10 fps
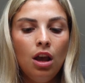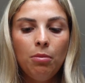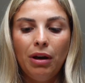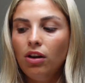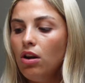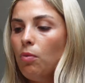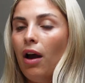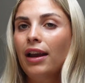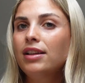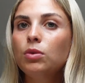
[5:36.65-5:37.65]
But I don't know
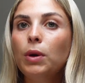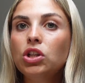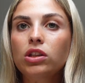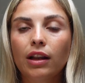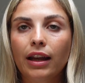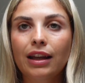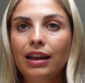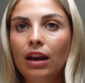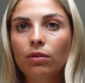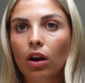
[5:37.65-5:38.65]
why I switched it like a
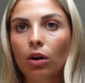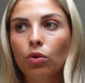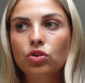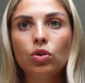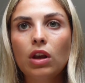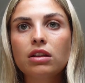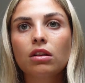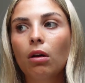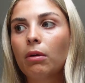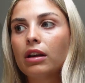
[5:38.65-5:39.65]
year ago or 2 years
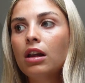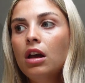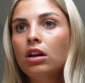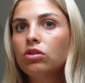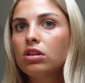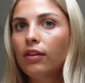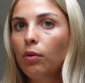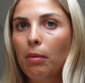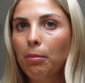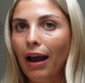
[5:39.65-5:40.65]
ago and just never
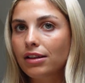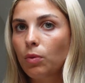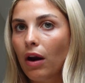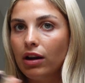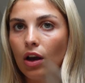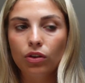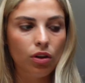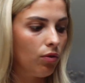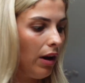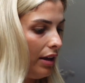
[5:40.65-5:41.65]
went back to wearing it on the
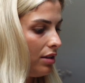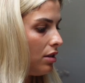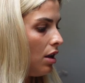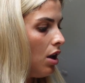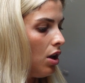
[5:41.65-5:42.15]
other wrist.